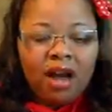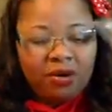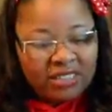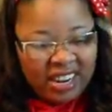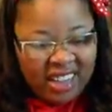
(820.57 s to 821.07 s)

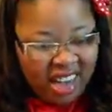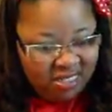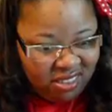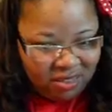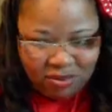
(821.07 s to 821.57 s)
I wish I'd have
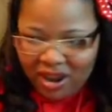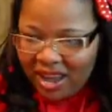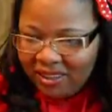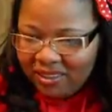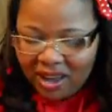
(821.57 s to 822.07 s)
got this when I
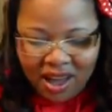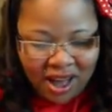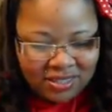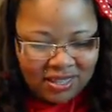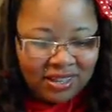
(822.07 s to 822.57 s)
had that
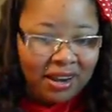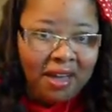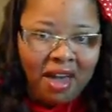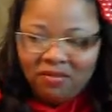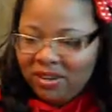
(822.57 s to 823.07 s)
contest. I
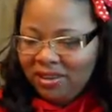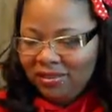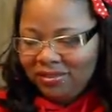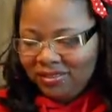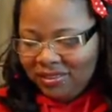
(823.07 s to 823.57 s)
didn't have
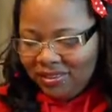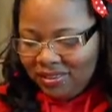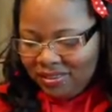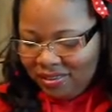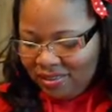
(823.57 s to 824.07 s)
none.
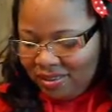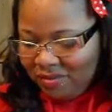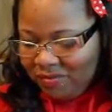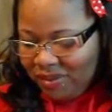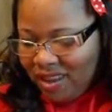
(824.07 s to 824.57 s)

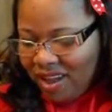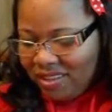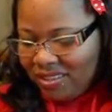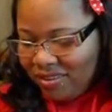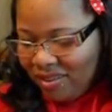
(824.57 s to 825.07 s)
But nah,
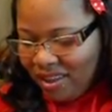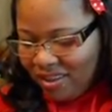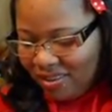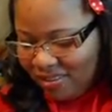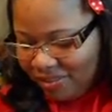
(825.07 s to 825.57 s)
it's okay.